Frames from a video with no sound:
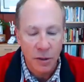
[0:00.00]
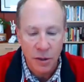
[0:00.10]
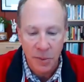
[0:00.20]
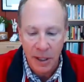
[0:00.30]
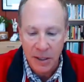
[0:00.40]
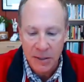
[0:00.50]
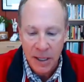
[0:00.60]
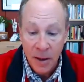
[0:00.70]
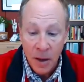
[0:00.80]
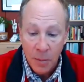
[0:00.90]
culture because
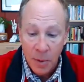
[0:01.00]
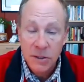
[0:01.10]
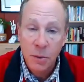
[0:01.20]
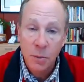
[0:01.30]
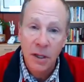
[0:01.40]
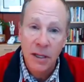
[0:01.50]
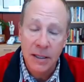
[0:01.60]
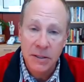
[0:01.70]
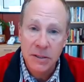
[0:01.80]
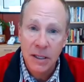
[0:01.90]
it
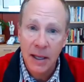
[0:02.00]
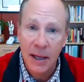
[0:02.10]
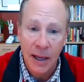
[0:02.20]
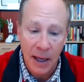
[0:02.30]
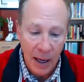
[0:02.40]
really is key.